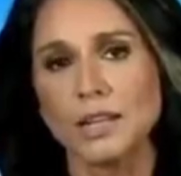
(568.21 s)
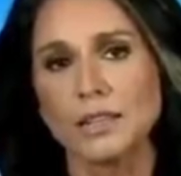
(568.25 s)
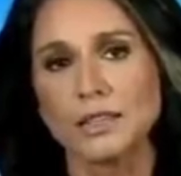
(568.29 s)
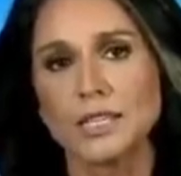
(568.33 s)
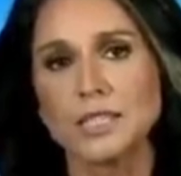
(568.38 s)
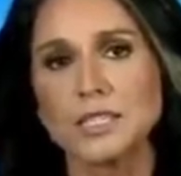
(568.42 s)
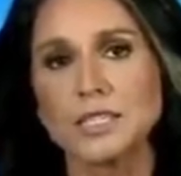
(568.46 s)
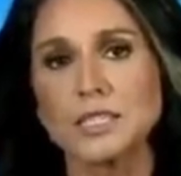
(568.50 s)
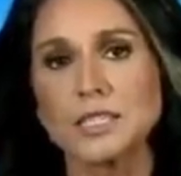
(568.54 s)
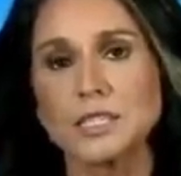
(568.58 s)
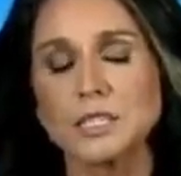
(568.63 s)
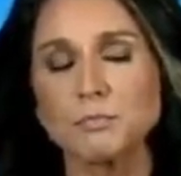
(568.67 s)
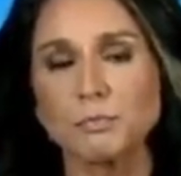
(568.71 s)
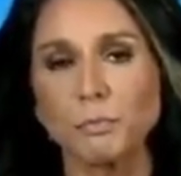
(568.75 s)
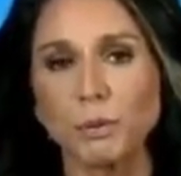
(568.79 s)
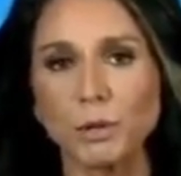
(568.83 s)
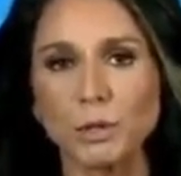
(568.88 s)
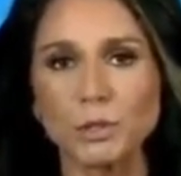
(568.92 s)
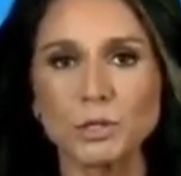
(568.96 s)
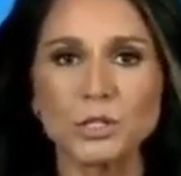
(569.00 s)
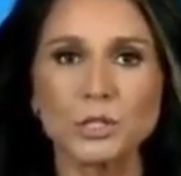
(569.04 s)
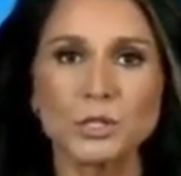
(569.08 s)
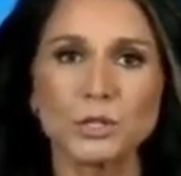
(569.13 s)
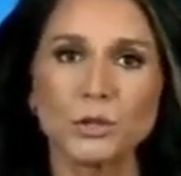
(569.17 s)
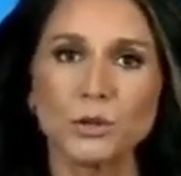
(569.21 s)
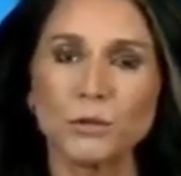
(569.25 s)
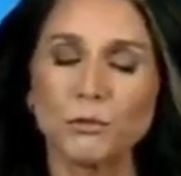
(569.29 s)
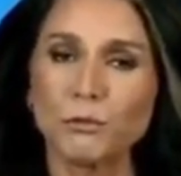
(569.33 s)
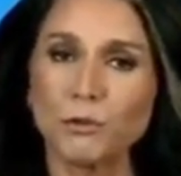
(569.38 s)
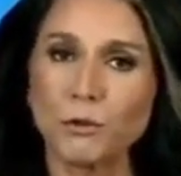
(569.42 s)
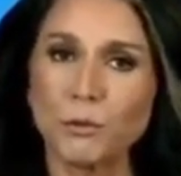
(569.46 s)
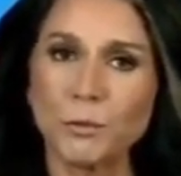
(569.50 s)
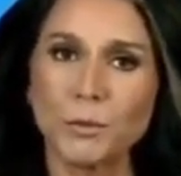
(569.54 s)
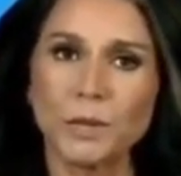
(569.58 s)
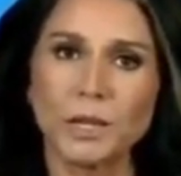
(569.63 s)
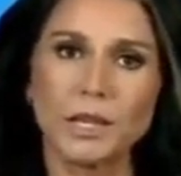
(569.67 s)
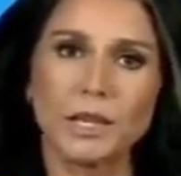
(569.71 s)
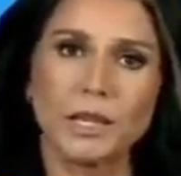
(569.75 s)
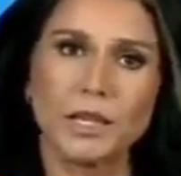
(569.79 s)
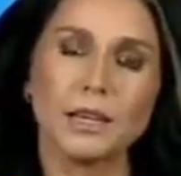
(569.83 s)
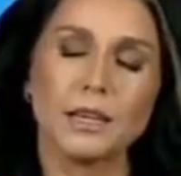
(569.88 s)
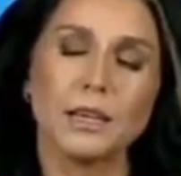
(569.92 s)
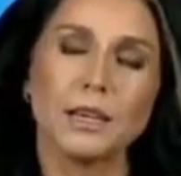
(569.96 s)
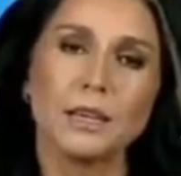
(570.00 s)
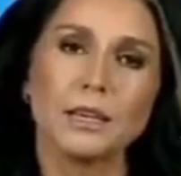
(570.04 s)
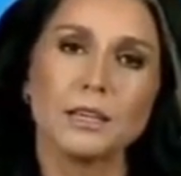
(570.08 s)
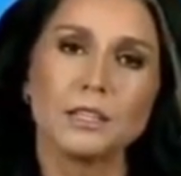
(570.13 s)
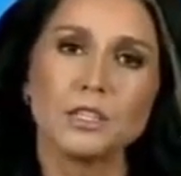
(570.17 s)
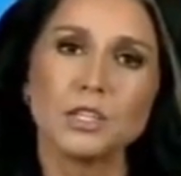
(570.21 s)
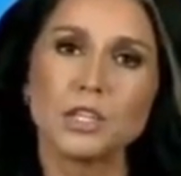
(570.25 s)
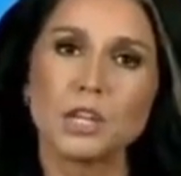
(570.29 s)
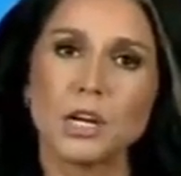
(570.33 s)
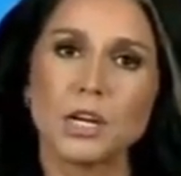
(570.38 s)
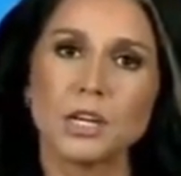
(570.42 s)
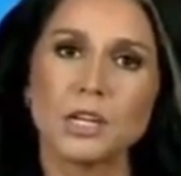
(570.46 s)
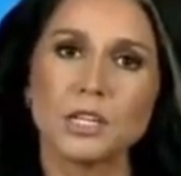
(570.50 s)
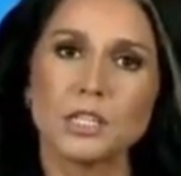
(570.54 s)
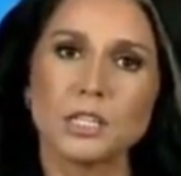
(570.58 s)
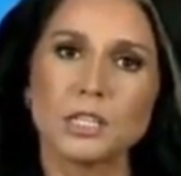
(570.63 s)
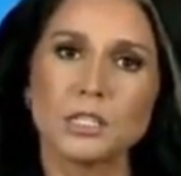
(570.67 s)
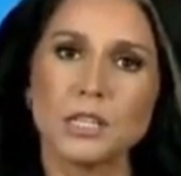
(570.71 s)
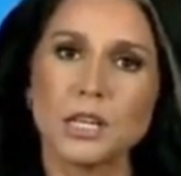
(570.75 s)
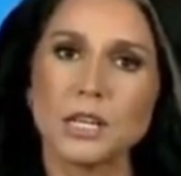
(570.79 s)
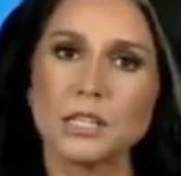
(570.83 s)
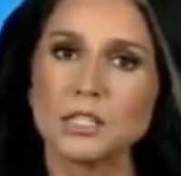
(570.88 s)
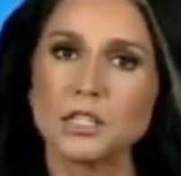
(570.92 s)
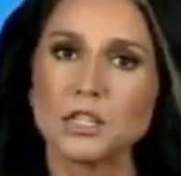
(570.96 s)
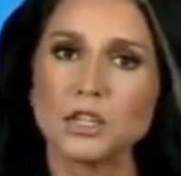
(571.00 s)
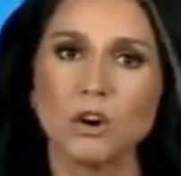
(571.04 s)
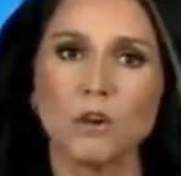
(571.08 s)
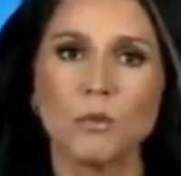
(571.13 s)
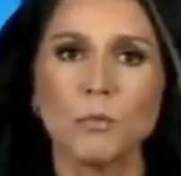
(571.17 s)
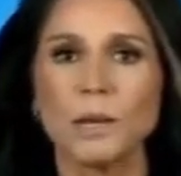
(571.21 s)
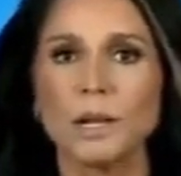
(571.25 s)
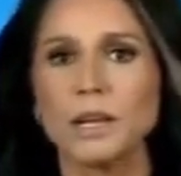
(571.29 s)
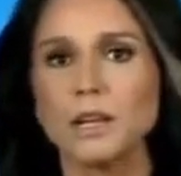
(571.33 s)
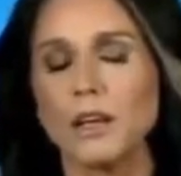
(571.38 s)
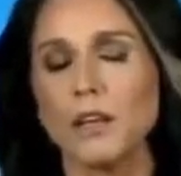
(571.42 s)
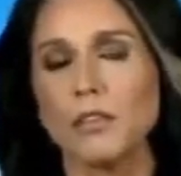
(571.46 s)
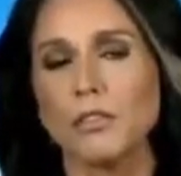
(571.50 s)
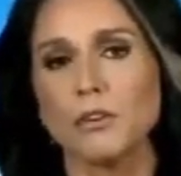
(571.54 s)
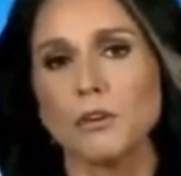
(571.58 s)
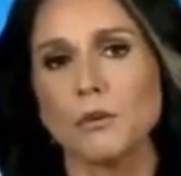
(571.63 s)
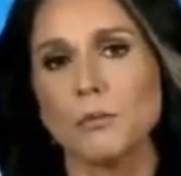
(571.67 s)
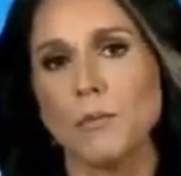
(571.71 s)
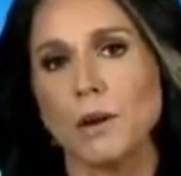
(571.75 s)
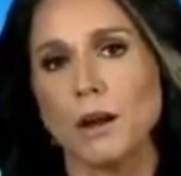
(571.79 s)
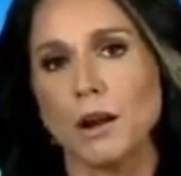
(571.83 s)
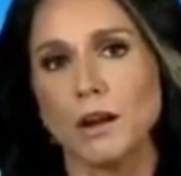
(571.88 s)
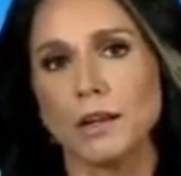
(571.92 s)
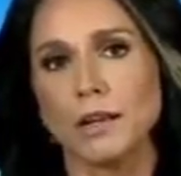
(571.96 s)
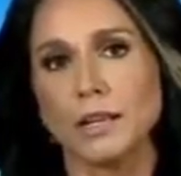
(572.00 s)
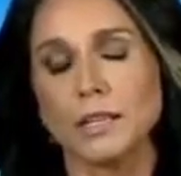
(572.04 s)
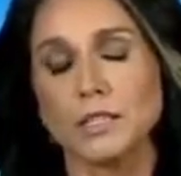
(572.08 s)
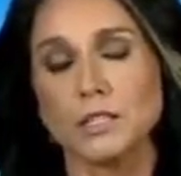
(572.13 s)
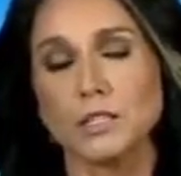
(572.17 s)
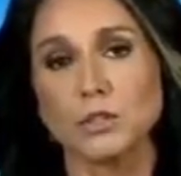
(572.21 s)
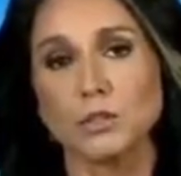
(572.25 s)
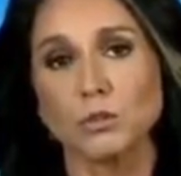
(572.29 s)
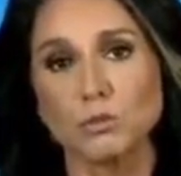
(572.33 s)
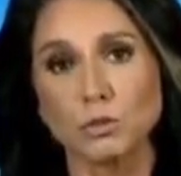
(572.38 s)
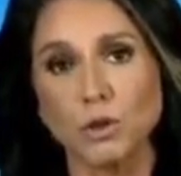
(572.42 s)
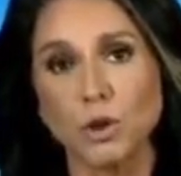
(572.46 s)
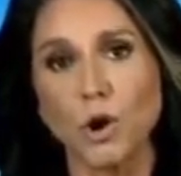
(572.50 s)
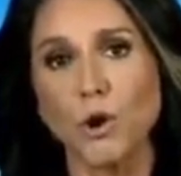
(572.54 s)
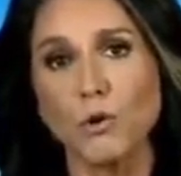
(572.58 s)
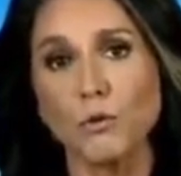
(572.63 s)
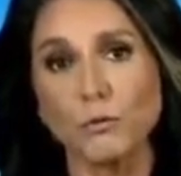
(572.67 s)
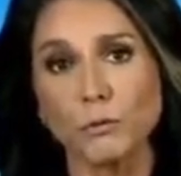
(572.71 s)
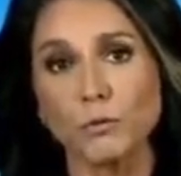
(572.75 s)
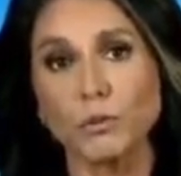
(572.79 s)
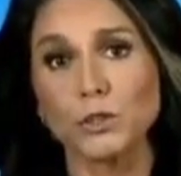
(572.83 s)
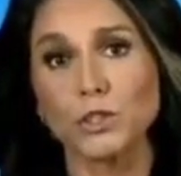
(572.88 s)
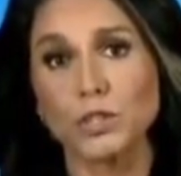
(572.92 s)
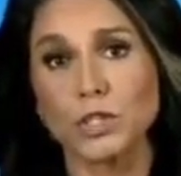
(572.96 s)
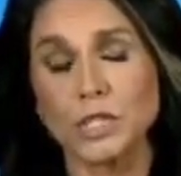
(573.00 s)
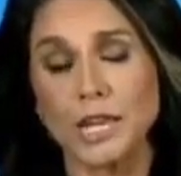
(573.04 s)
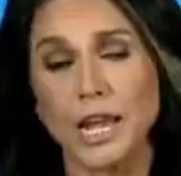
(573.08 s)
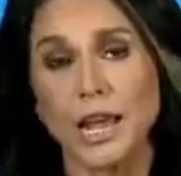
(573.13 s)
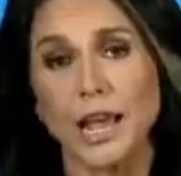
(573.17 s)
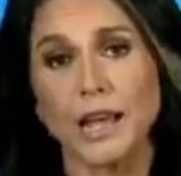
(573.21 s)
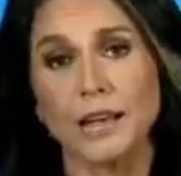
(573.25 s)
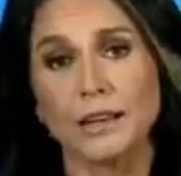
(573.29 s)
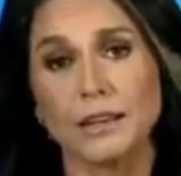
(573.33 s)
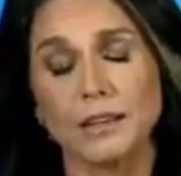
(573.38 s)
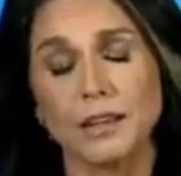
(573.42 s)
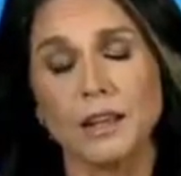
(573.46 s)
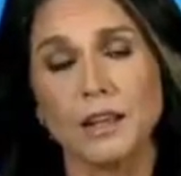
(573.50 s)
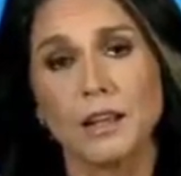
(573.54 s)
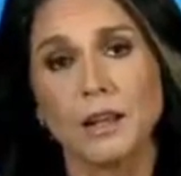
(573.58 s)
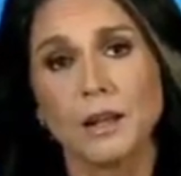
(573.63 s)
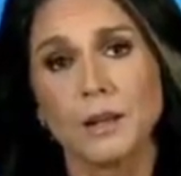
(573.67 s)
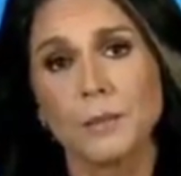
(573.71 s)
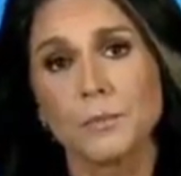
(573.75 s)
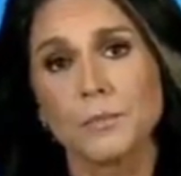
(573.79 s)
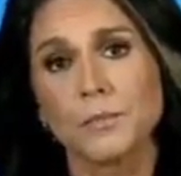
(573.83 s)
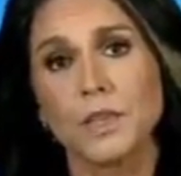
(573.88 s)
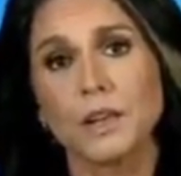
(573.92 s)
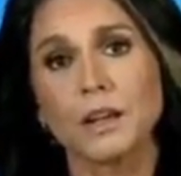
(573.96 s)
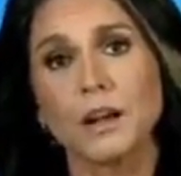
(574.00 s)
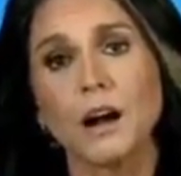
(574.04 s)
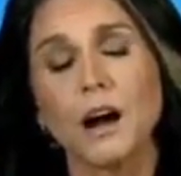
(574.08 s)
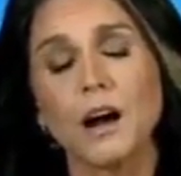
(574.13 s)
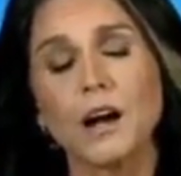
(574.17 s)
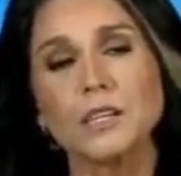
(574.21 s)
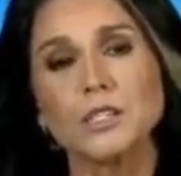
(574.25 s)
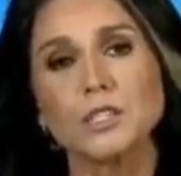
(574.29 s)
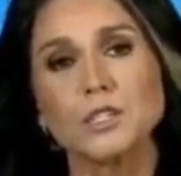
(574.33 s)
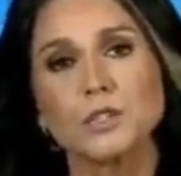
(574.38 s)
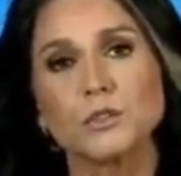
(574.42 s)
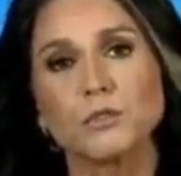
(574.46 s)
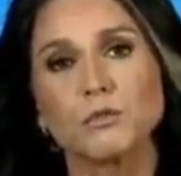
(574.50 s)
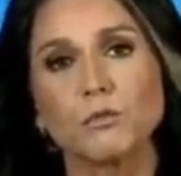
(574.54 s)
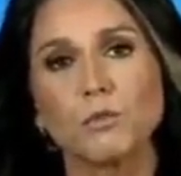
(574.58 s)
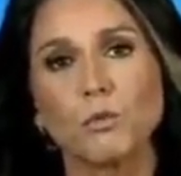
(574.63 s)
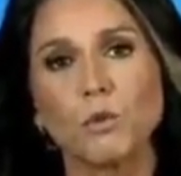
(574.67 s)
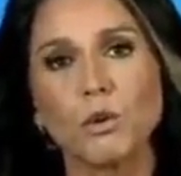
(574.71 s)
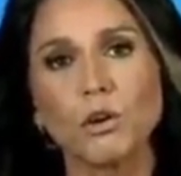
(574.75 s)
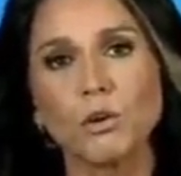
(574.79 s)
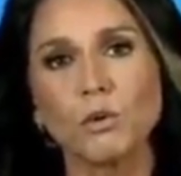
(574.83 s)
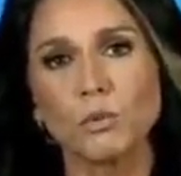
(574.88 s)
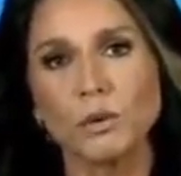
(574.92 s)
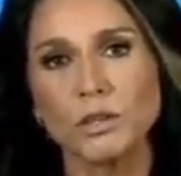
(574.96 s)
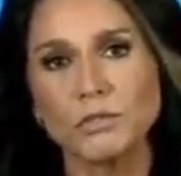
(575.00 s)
This is personal for me, Judge, and so many other Americans who know firsthand the cost of war.